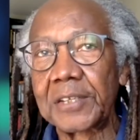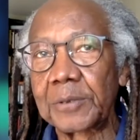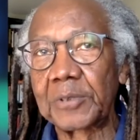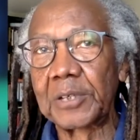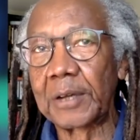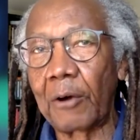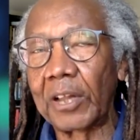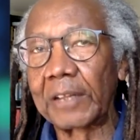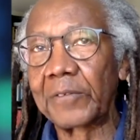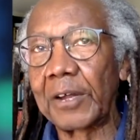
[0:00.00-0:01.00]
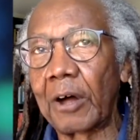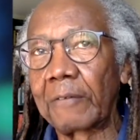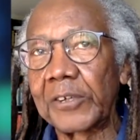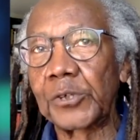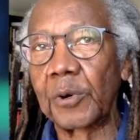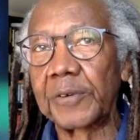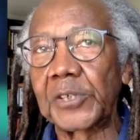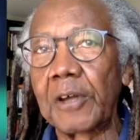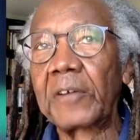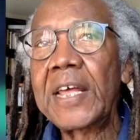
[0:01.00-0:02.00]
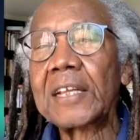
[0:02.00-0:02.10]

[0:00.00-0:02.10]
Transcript: the all of all of this sort of stuff.